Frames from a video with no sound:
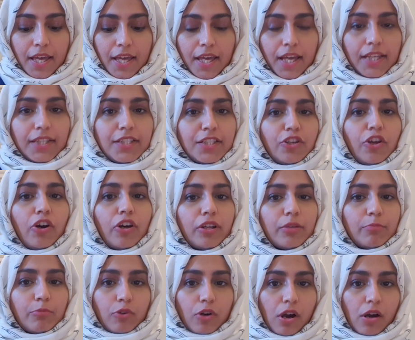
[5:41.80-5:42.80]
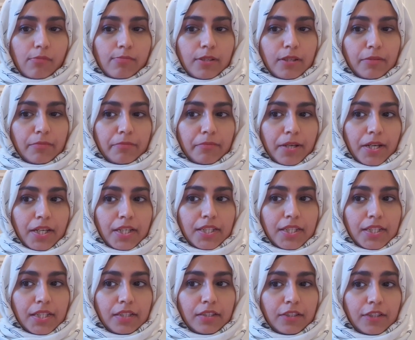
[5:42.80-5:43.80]
it's not a problem
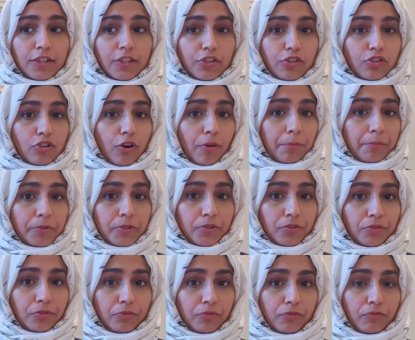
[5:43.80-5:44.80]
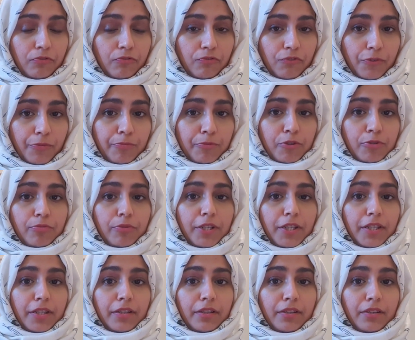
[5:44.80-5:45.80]
until it stops you from
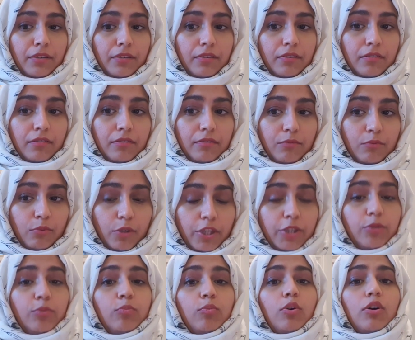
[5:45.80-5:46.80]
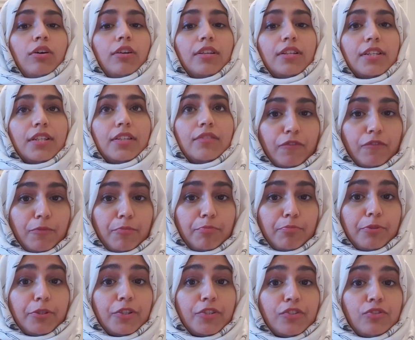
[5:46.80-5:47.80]
doing what you want and from
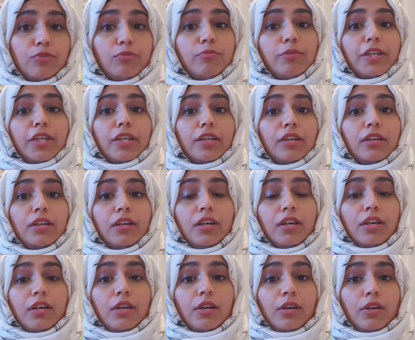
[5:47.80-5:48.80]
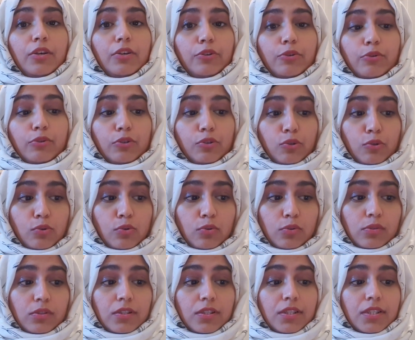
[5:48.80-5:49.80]
pursuing your
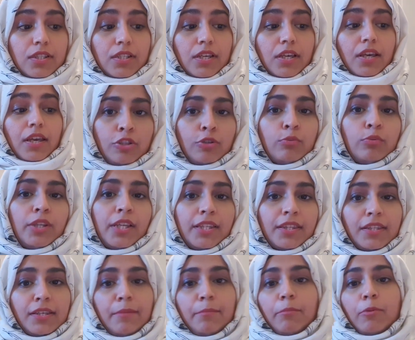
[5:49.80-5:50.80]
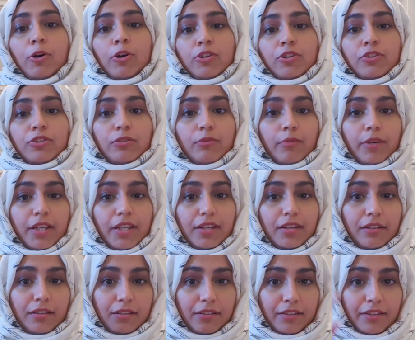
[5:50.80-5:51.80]
goals. Don't let the imposter
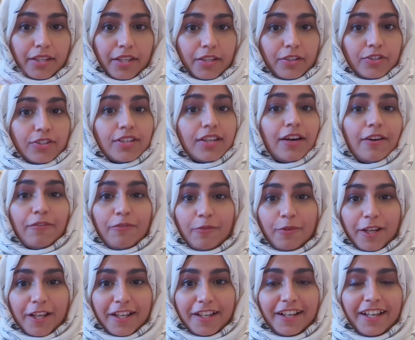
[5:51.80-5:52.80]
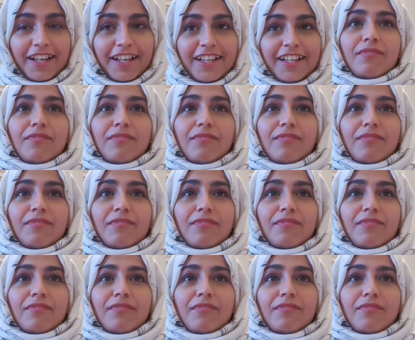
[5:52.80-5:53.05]
win, let yourself win.